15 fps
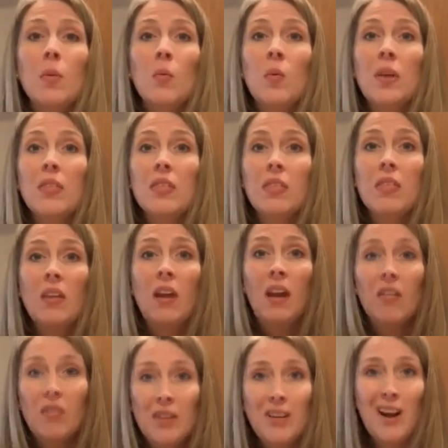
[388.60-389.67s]
With
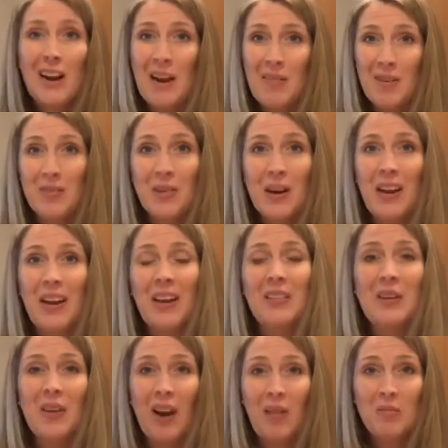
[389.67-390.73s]
every dog I've ever had,
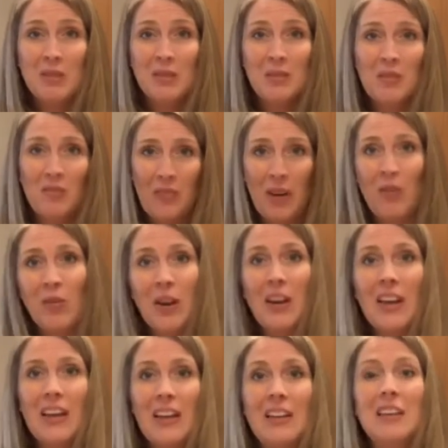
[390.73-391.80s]
their absolute
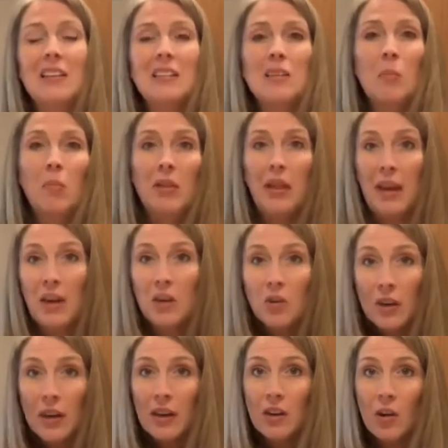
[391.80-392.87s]
favorite is plain
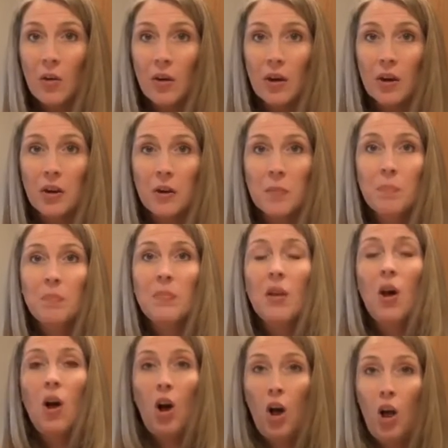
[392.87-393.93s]
Greek yogurt,
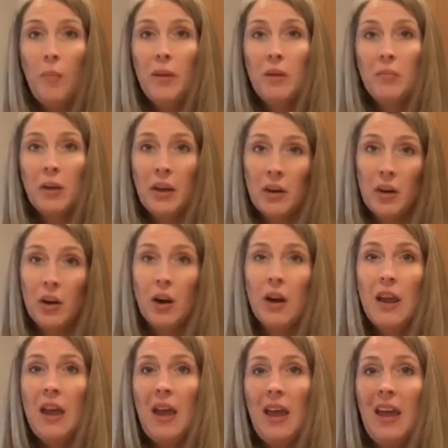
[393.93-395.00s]
almond
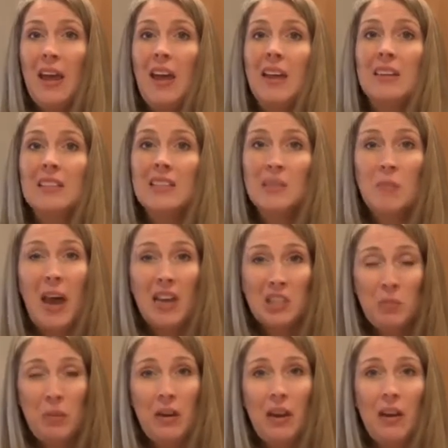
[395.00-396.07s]
butter, and
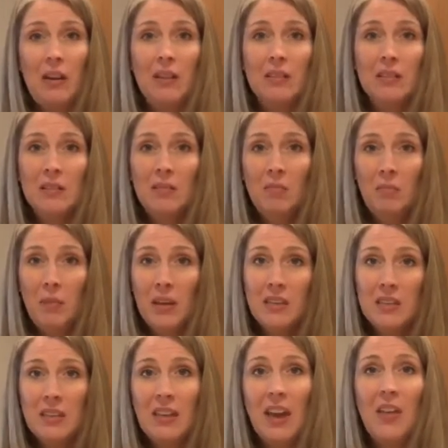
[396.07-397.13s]
smashed bananas
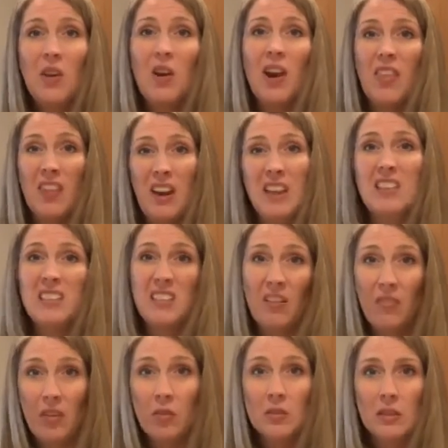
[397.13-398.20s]
mixed together, and then I
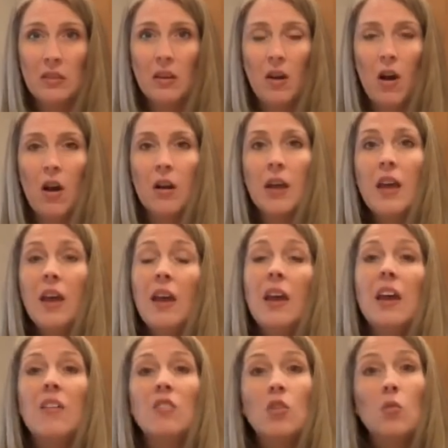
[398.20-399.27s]
stuff those in the Kong.
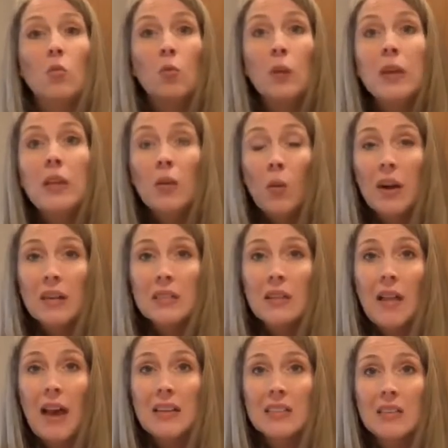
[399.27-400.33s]
If you really want it to
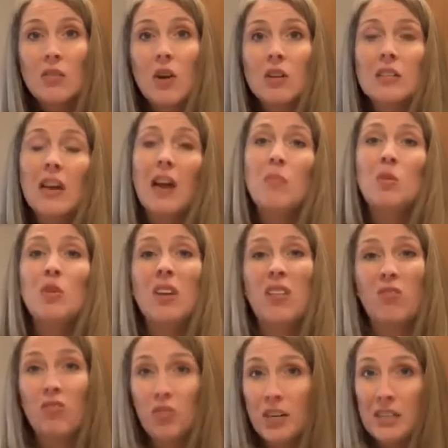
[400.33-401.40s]
last a long time, you
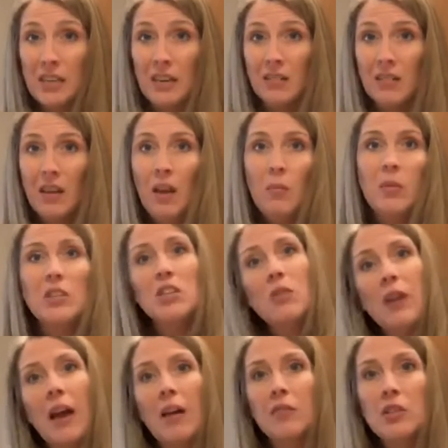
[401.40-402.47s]
can freeze it, but you
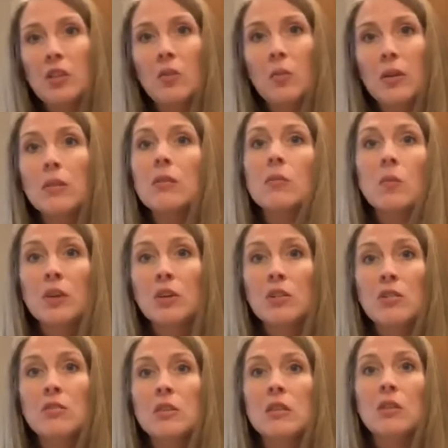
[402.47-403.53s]
don't have to. When you're
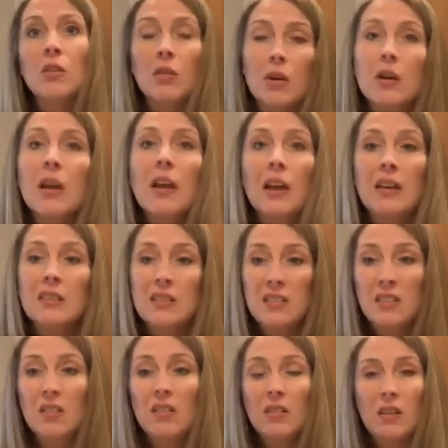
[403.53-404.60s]
using yogurt, it's
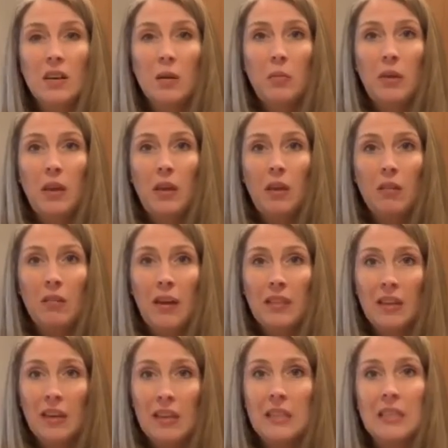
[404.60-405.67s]
still going to be like
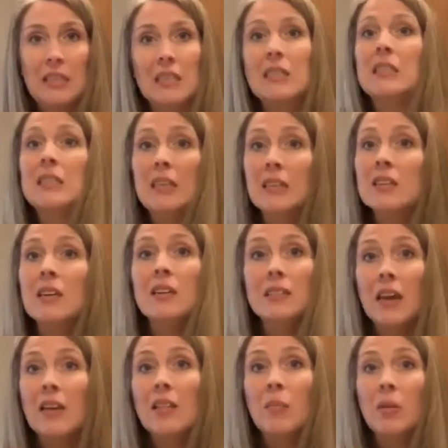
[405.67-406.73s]
that consistency. It's going to
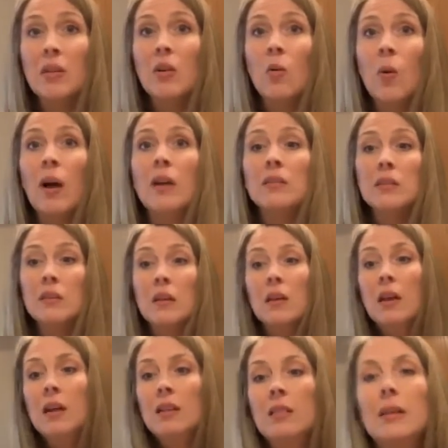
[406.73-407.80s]
take them a little while
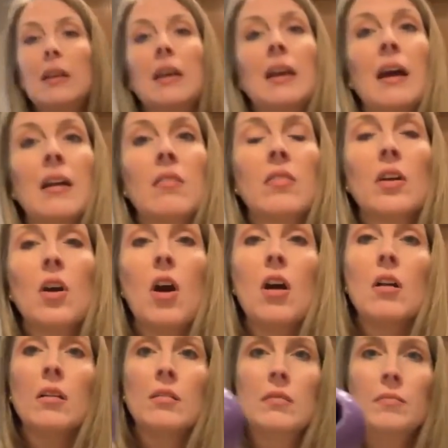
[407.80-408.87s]
to lick it out of the
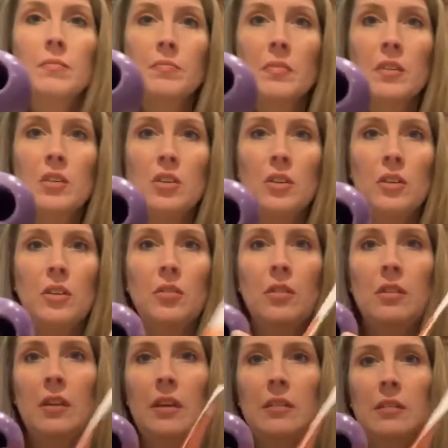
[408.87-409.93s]
Kong. You
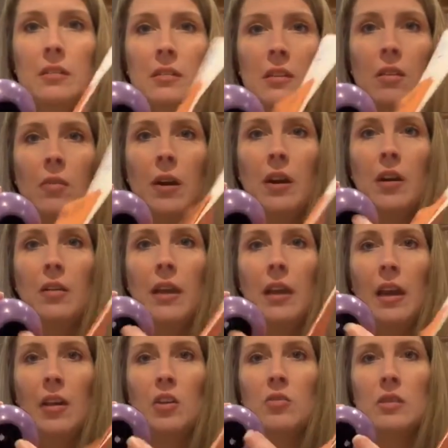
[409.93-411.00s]
can see right here like
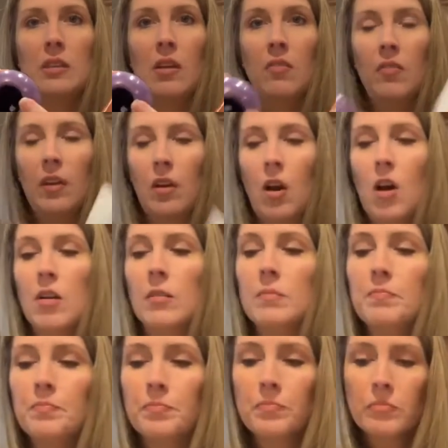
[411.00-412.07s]
how you stuff the
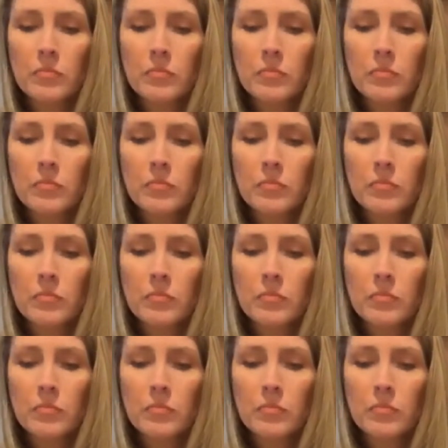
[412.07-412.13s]
Kong.